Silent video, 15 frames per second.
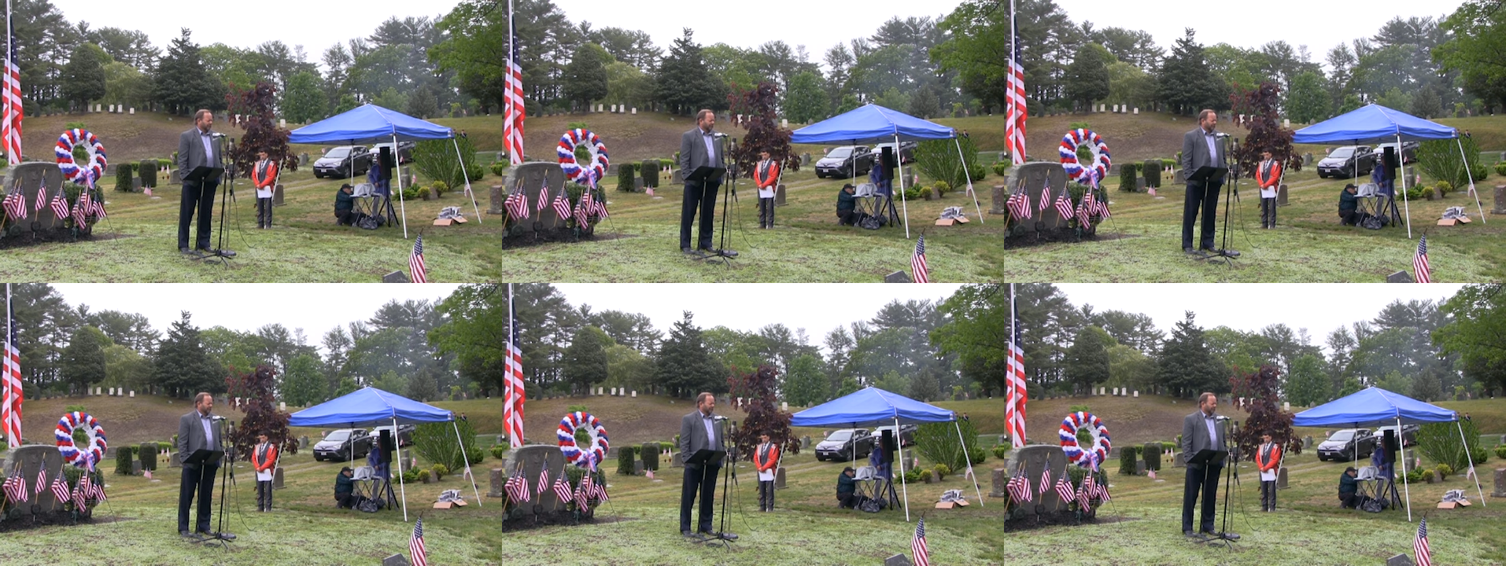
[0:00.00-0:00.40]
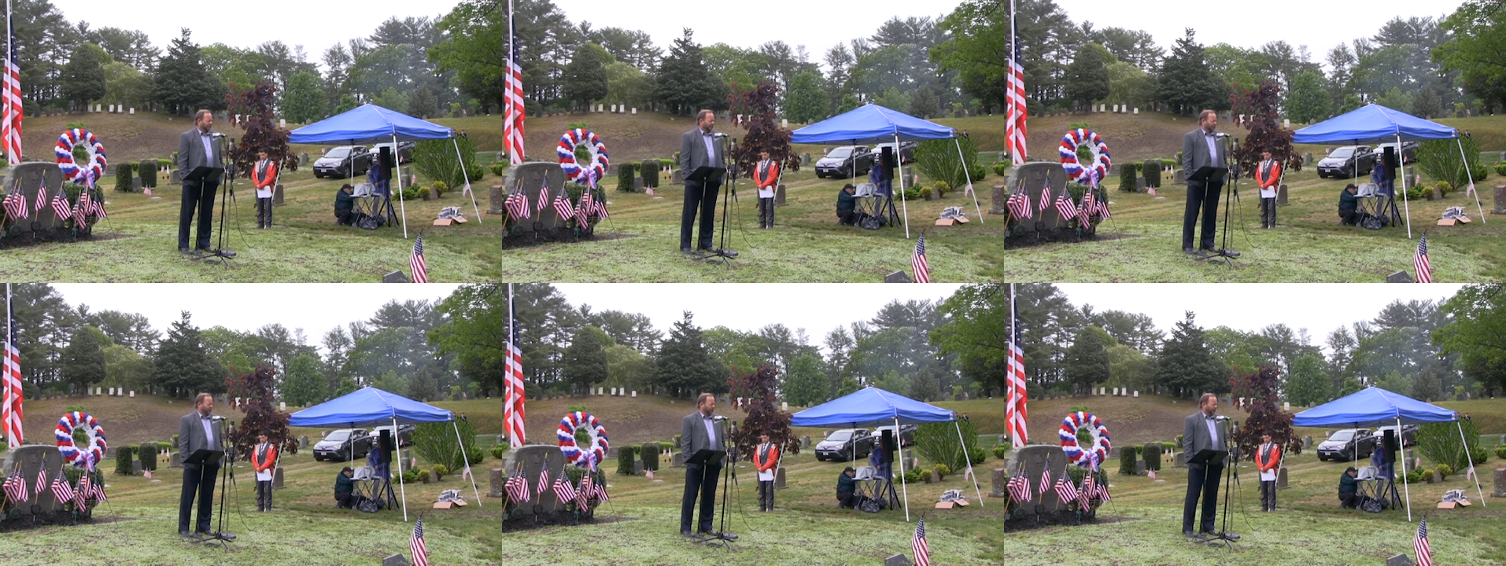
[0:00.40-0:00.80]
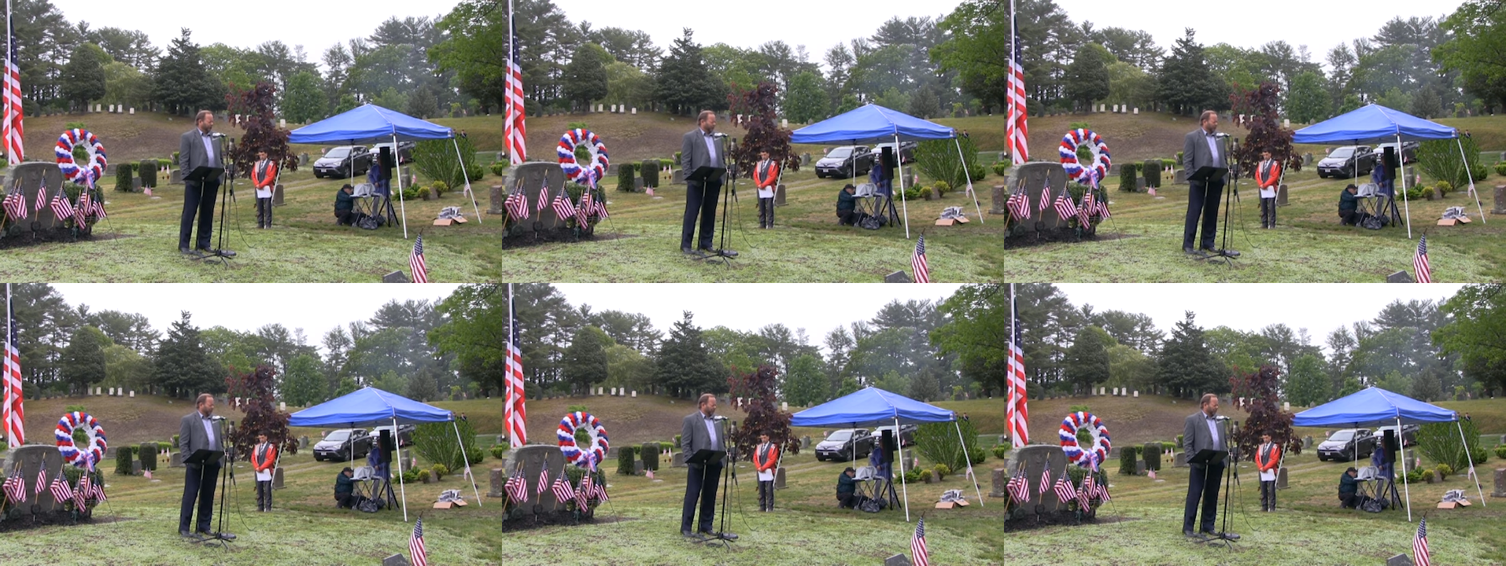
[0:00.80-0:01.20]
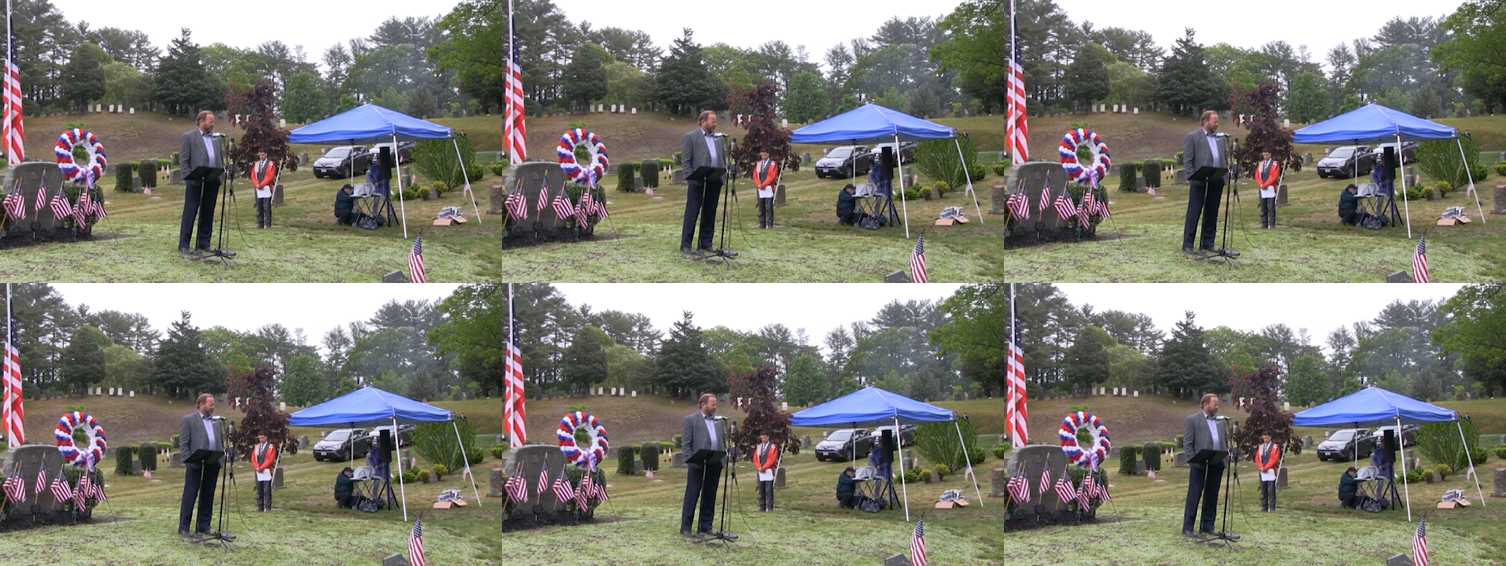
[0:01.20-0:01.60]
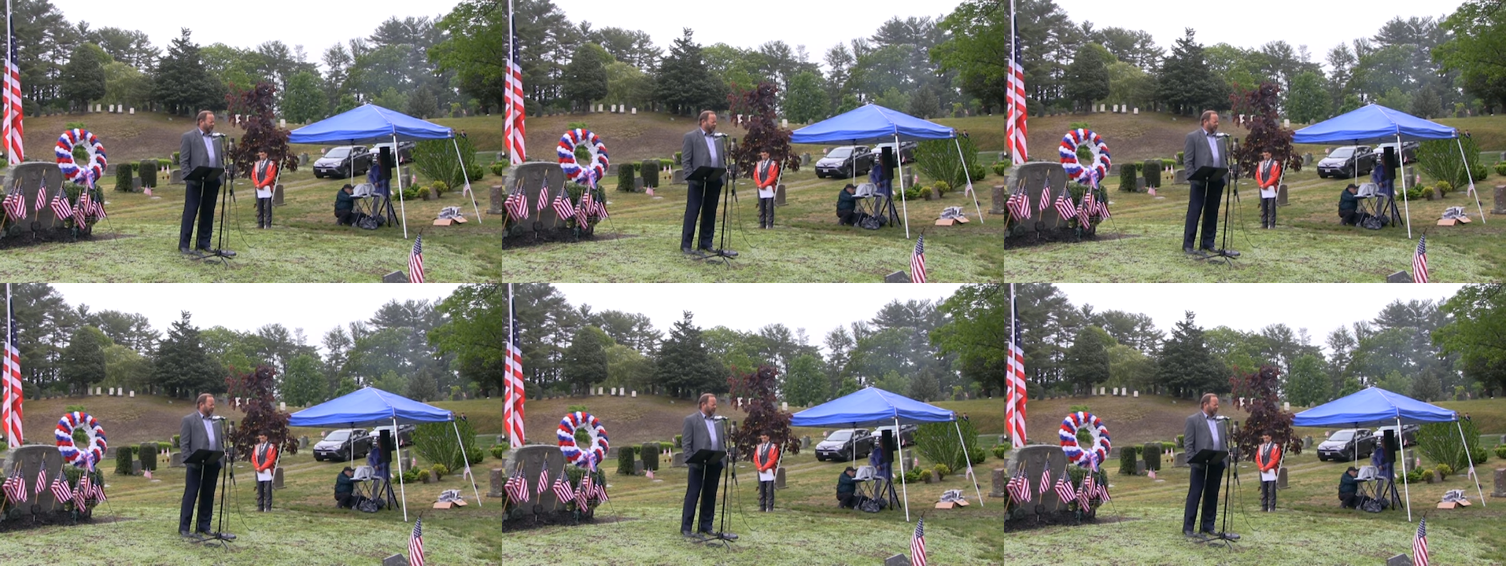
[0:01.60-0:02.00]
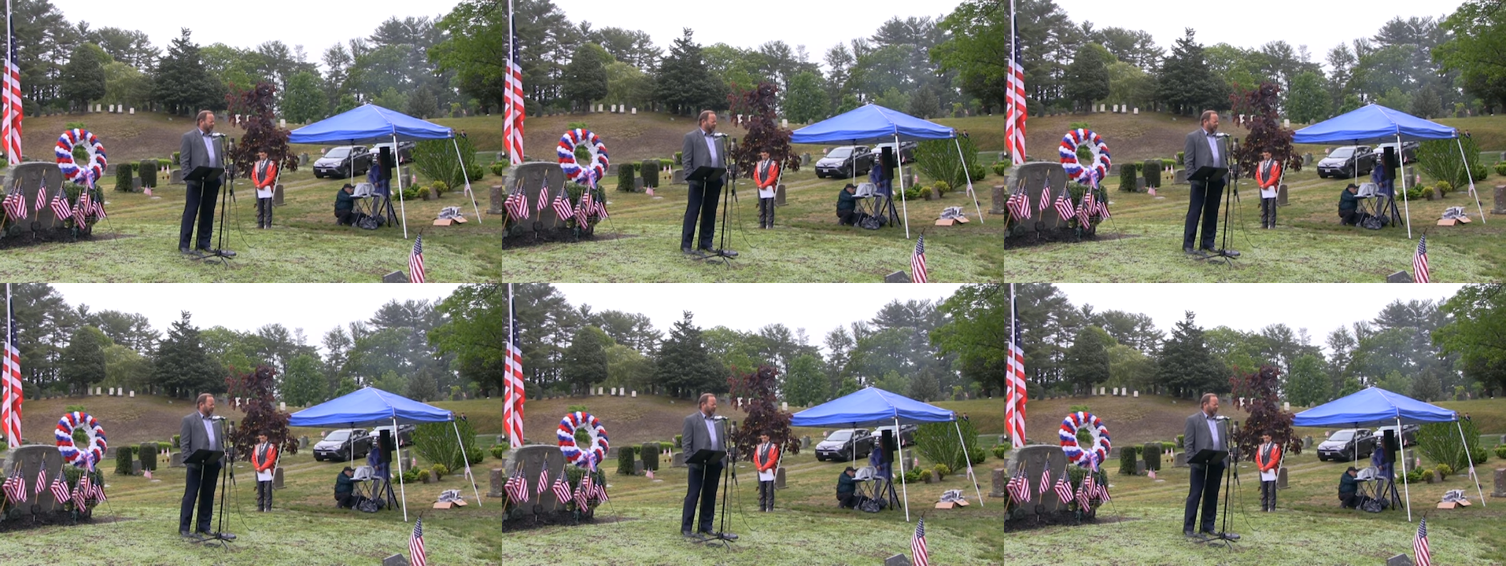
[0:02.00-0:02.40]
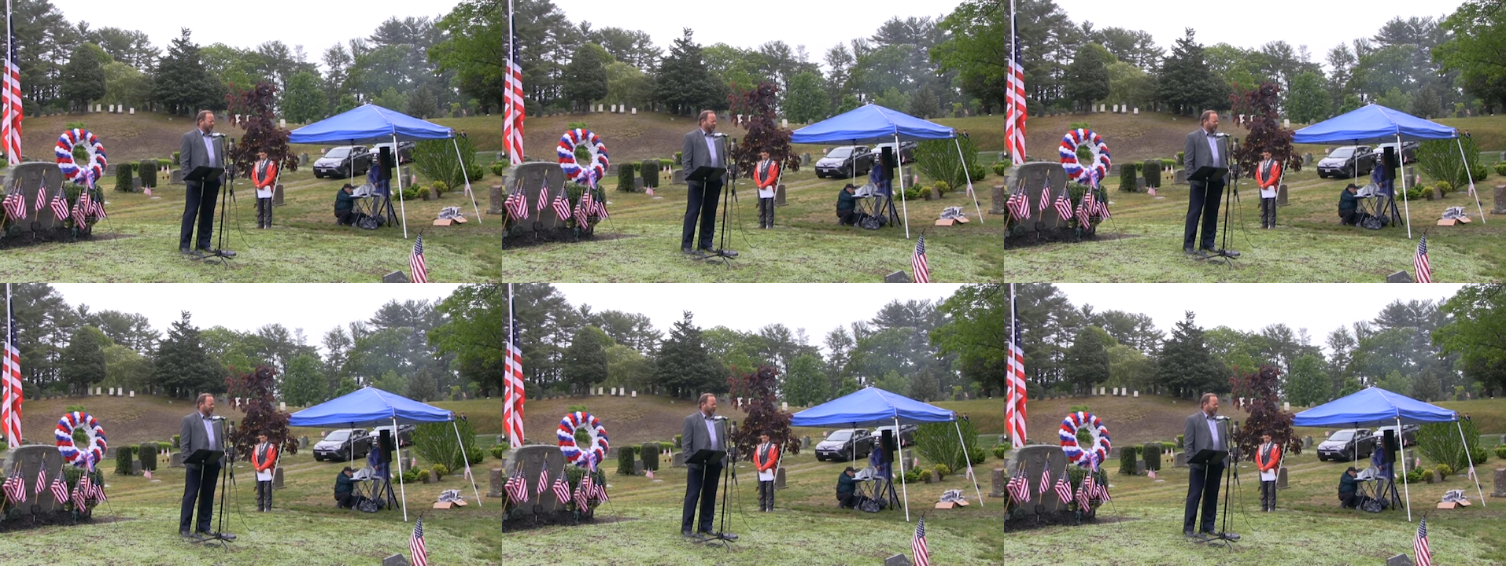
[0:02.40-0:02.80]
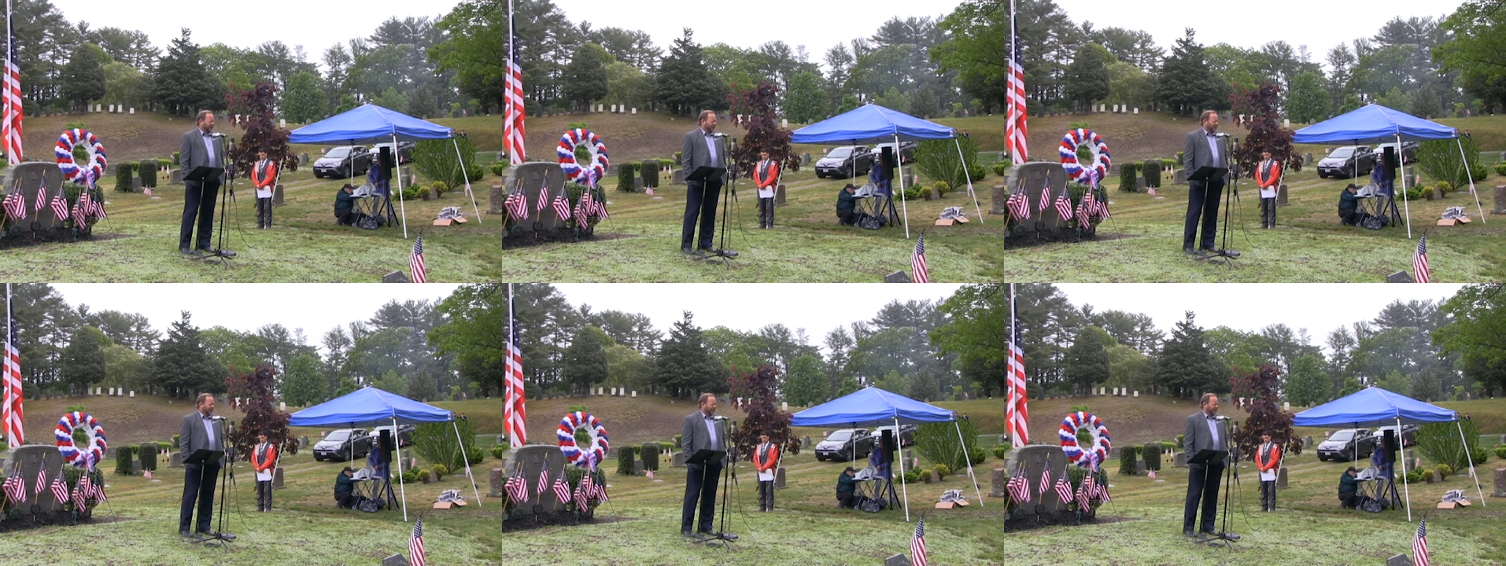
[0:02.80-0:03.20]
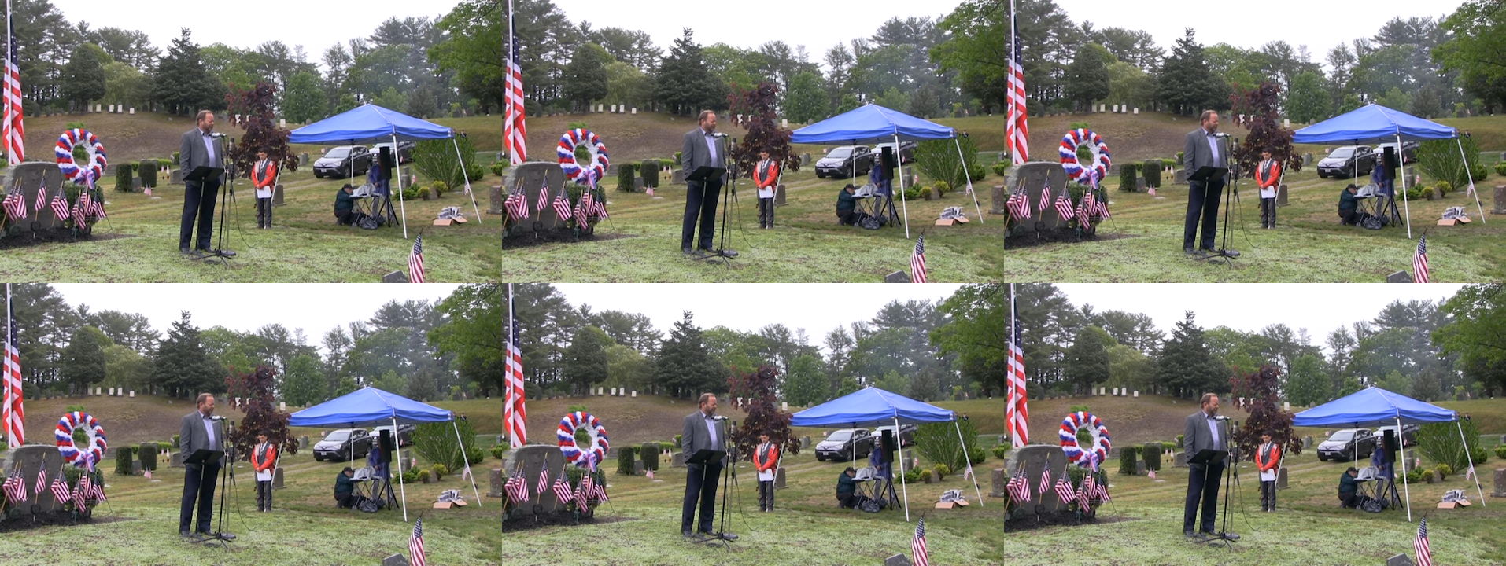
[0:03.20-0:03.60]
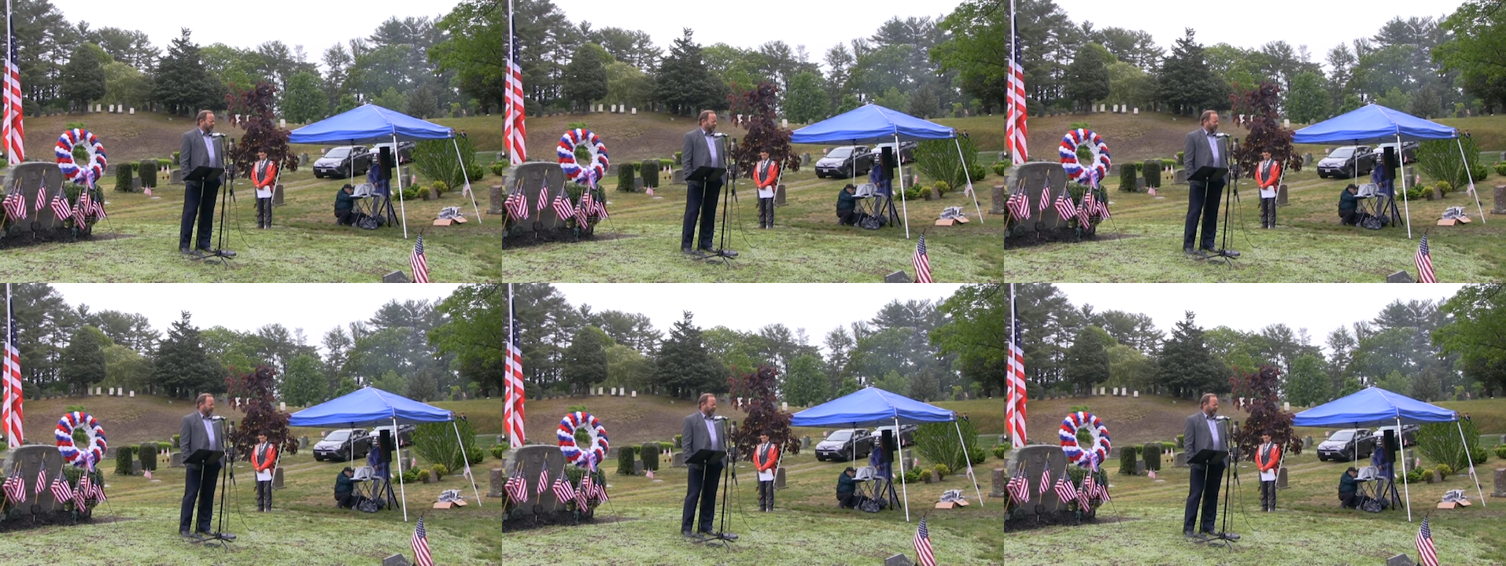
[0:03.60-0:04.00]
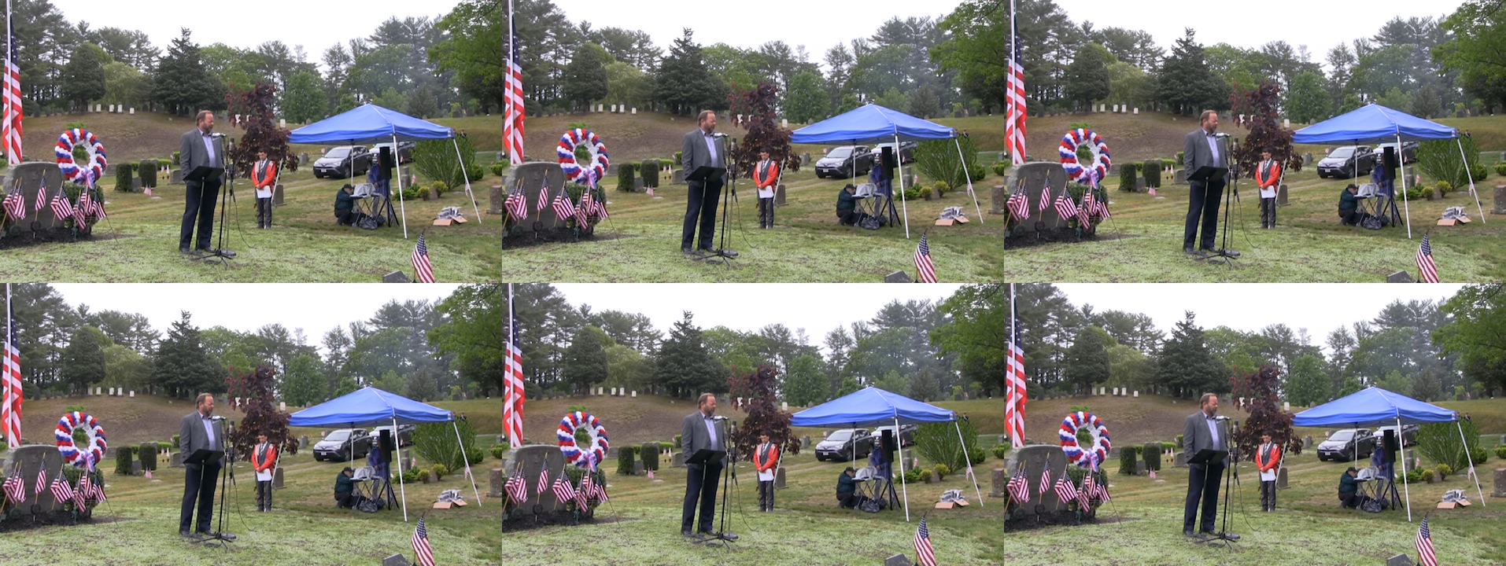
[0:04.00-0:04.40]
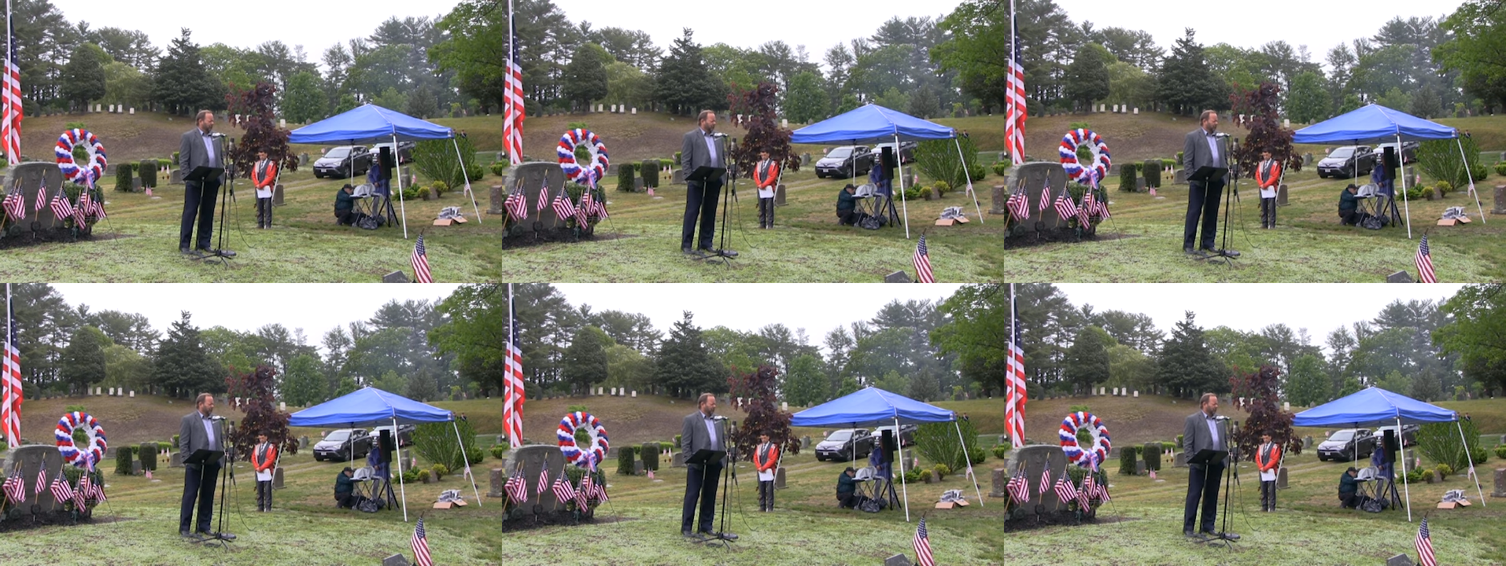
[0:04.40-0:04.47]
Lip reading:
[unreadable: no face in view]